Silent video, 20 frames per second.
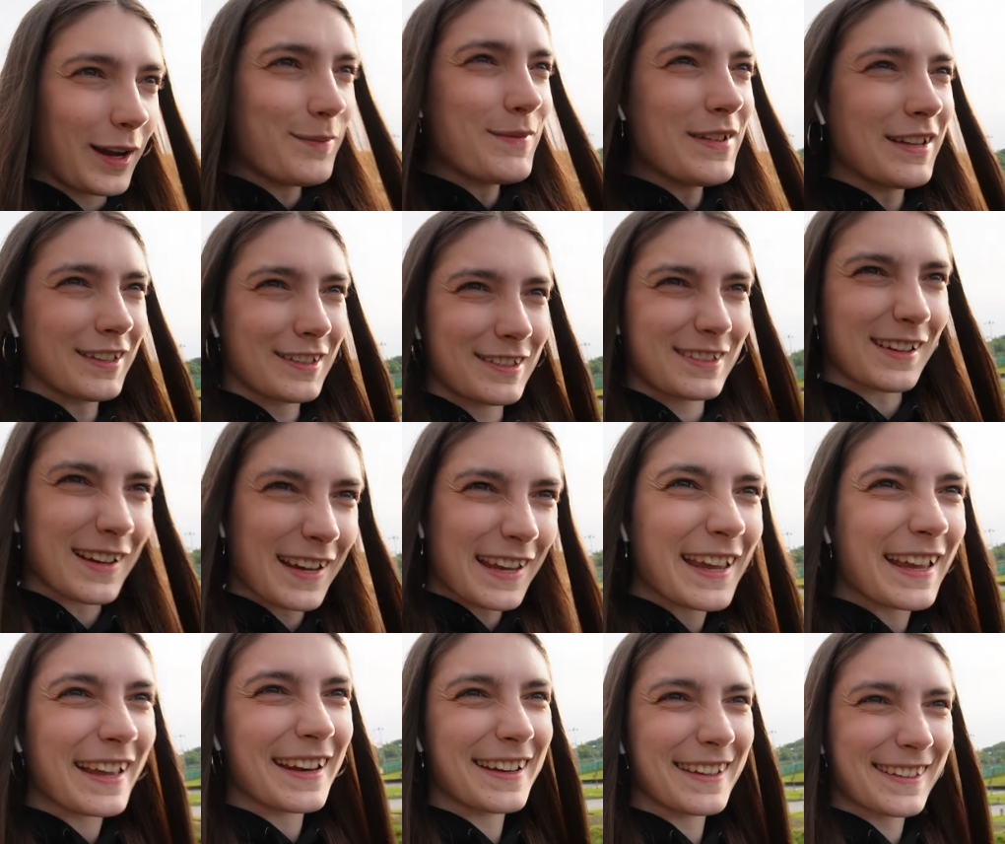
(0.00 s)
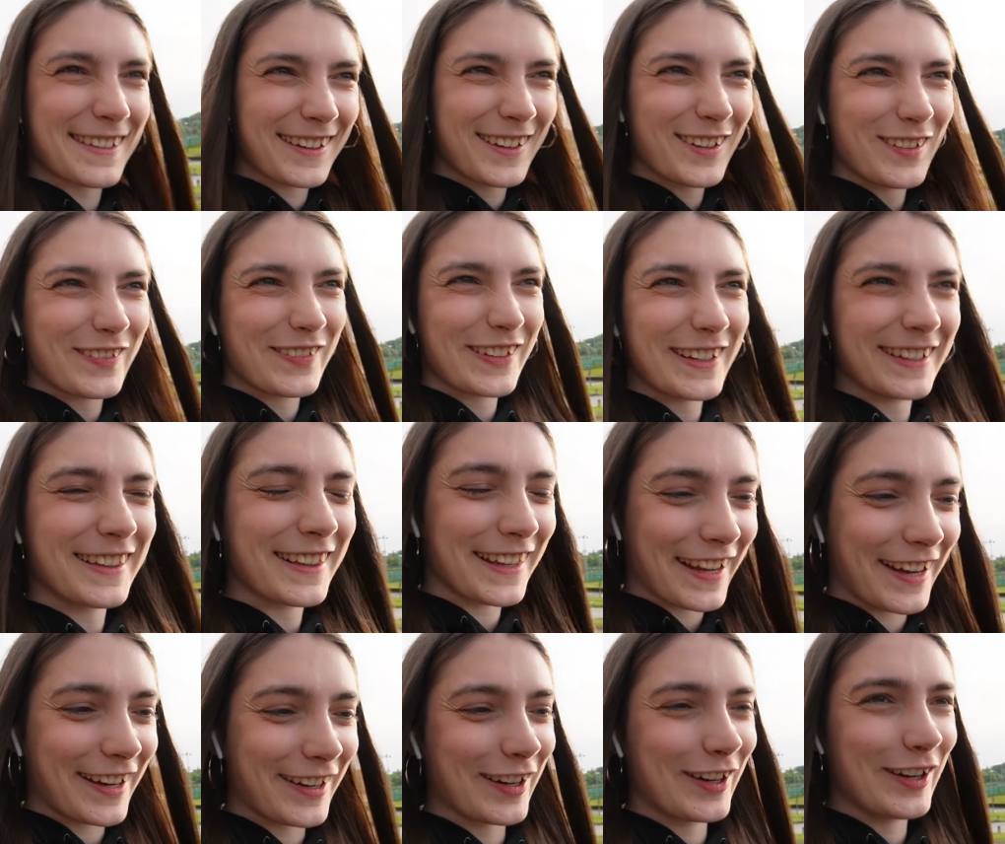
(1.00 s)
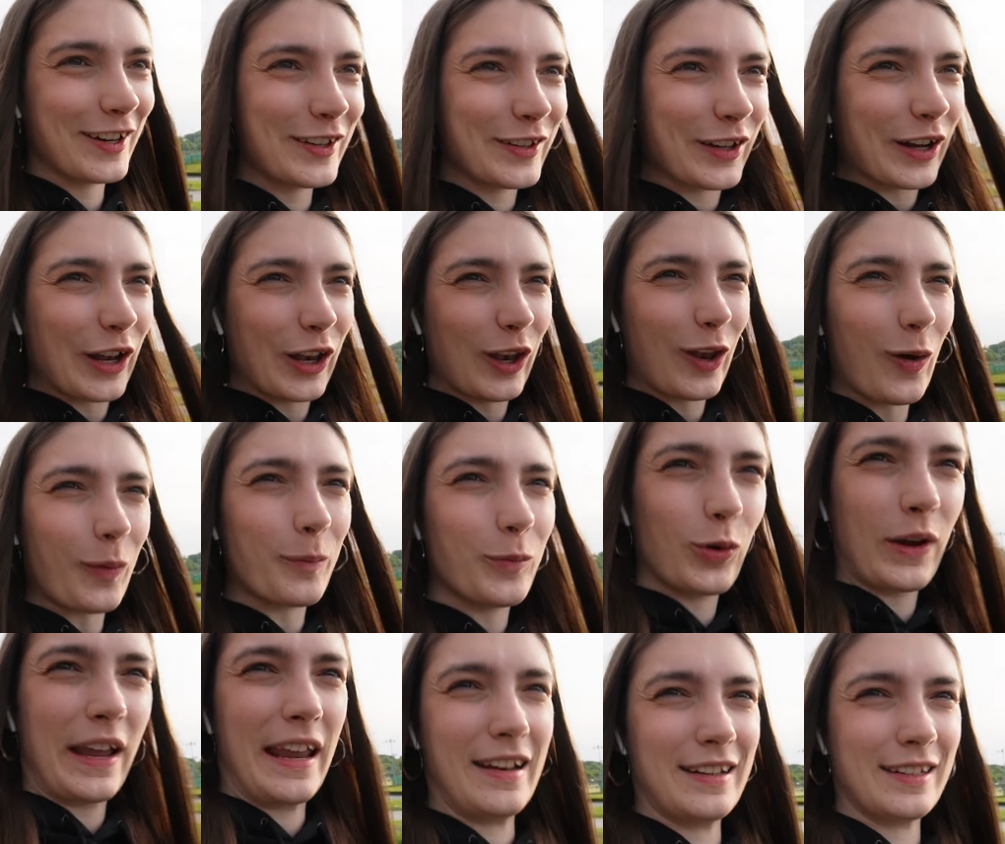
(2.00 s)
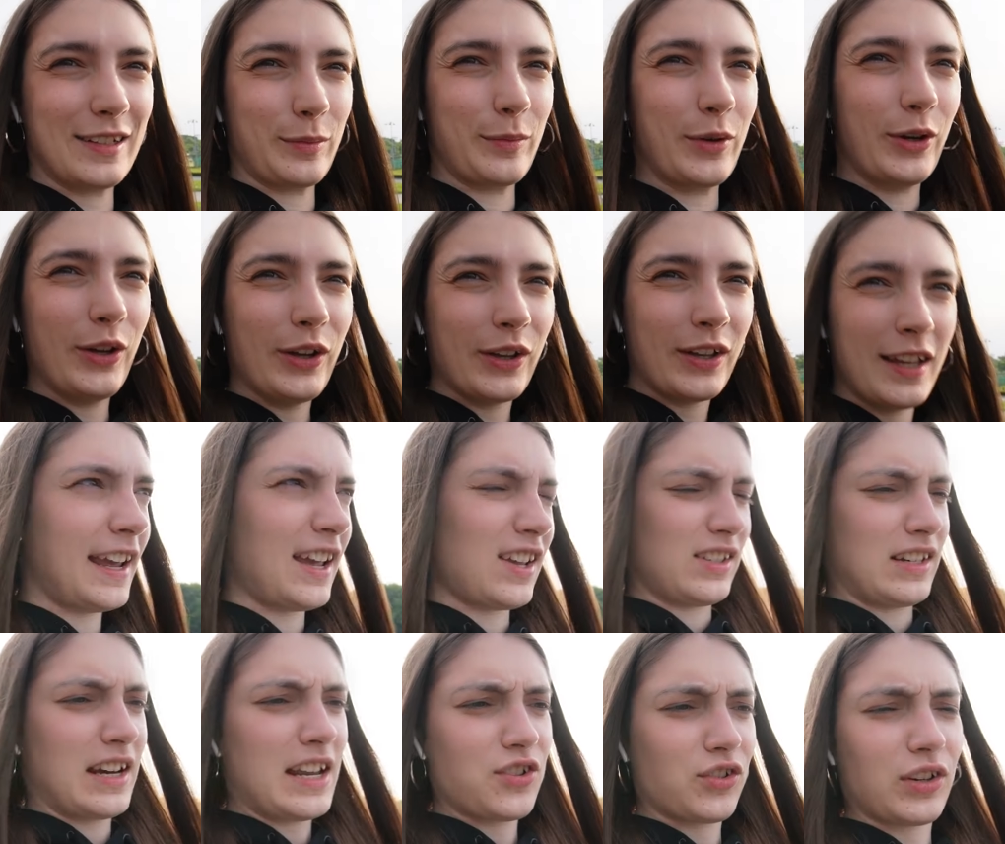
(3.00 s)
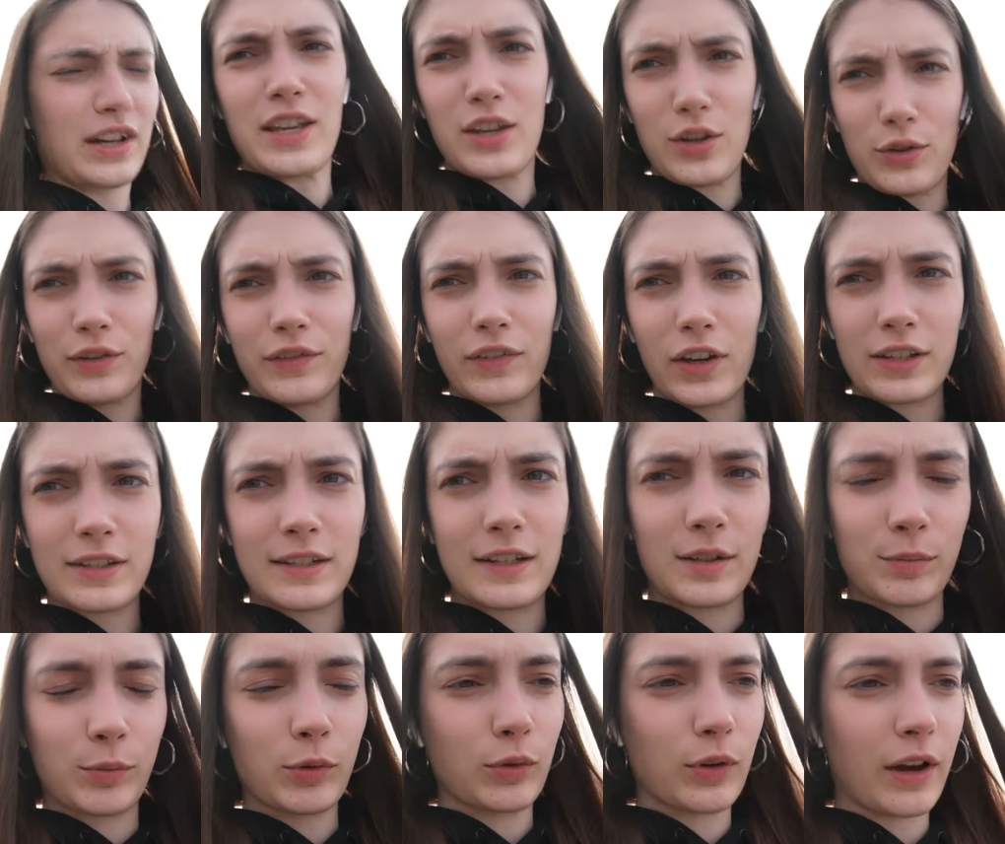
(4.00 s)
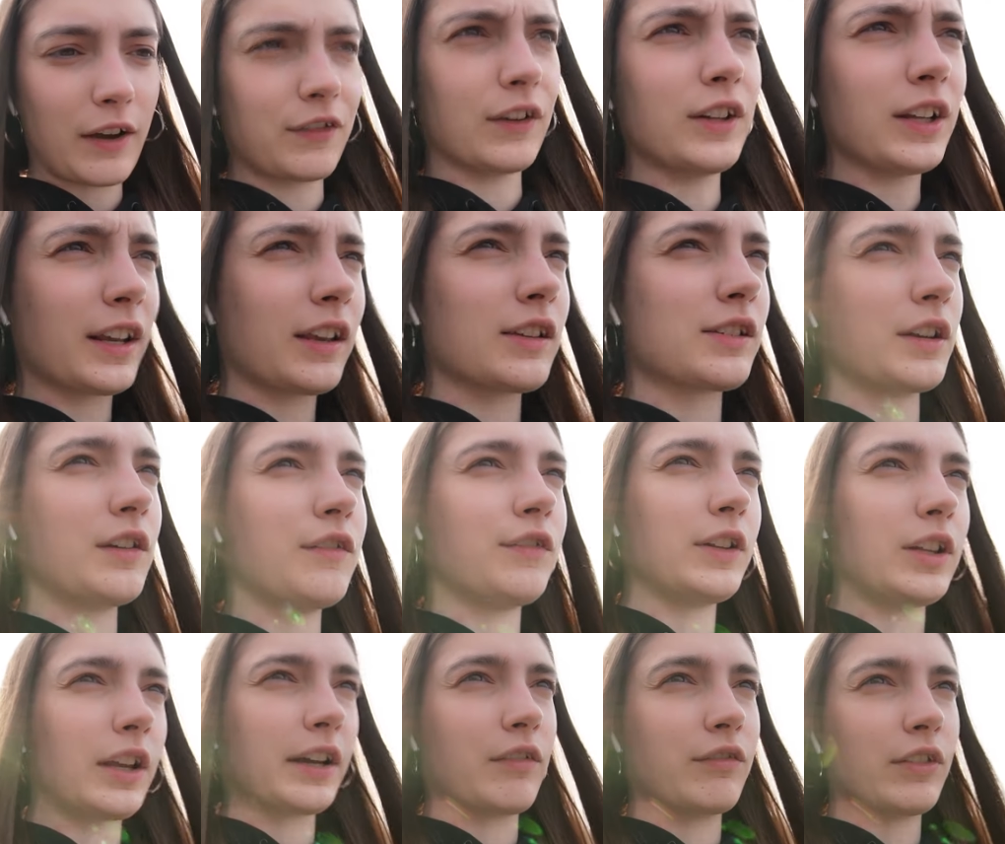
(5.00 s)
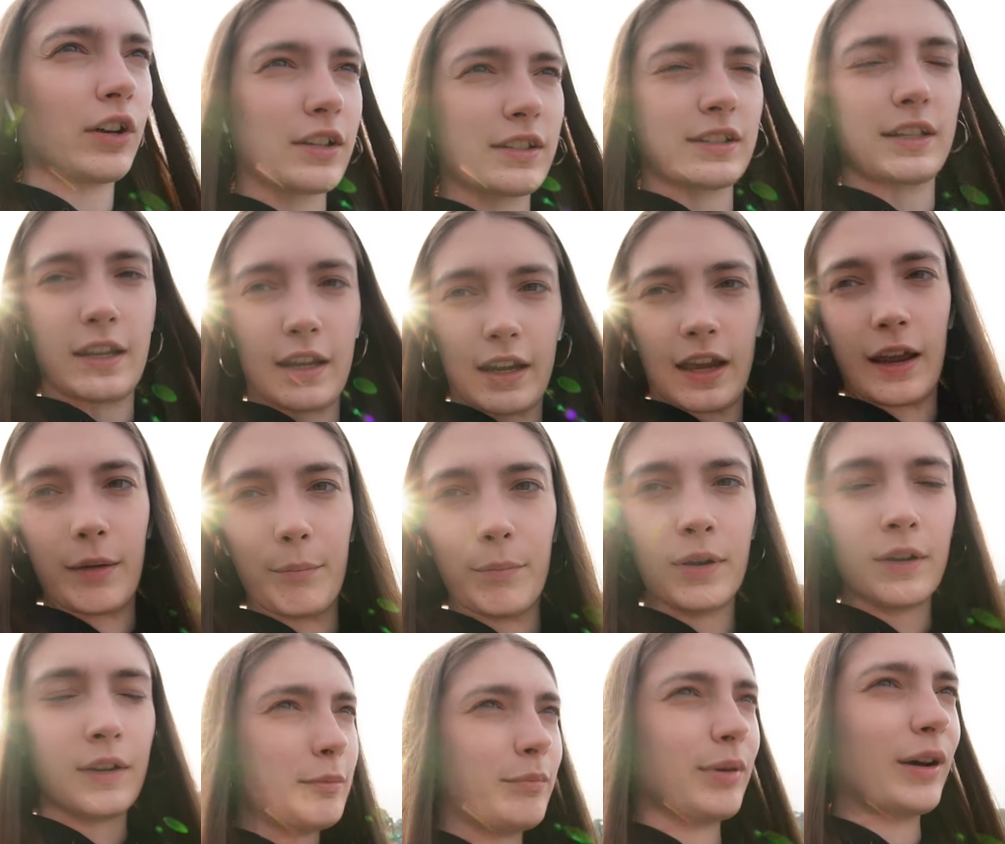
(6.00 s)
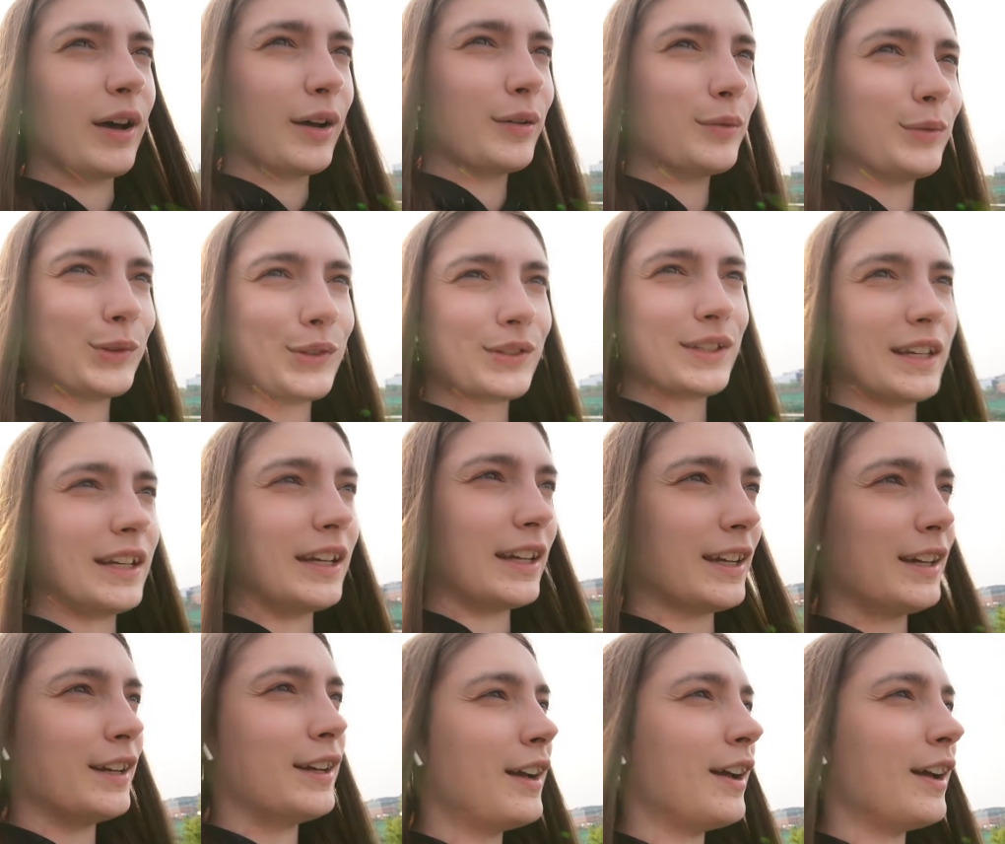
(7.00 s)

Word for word: I'm excited, it's gonna feel like a lot more intimate. It's literally university sport. I feel like it's gonna feel like a varsity game, but we'll see.